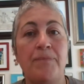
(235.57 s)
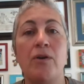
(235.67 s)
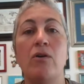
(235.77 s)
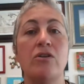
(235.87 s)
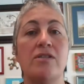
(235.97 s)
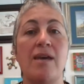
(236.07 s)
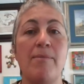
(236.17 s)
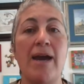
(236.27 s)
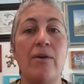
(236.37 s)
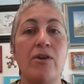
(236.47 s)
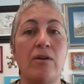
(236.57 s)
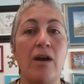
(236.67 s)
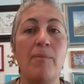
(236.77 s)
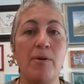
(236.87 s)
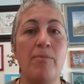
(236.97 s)
or somehow your
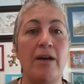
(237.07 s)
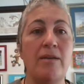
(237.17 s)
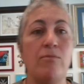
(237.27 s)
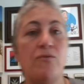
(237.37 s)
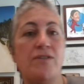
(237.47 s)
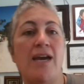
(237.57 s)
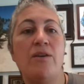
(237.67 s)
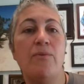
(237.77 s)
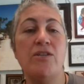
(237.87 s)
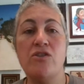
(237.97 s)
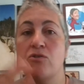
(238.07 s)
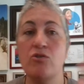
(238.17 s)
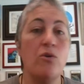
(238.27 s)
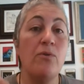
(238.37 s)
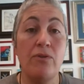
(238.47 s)
upper body moves sideways,
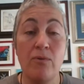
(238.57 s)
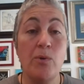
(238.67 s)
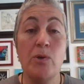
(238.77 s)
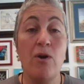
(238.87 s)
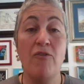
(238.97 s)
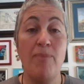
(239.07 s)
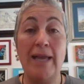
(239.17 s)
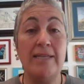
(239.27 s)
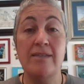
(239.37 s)
throwing you off balance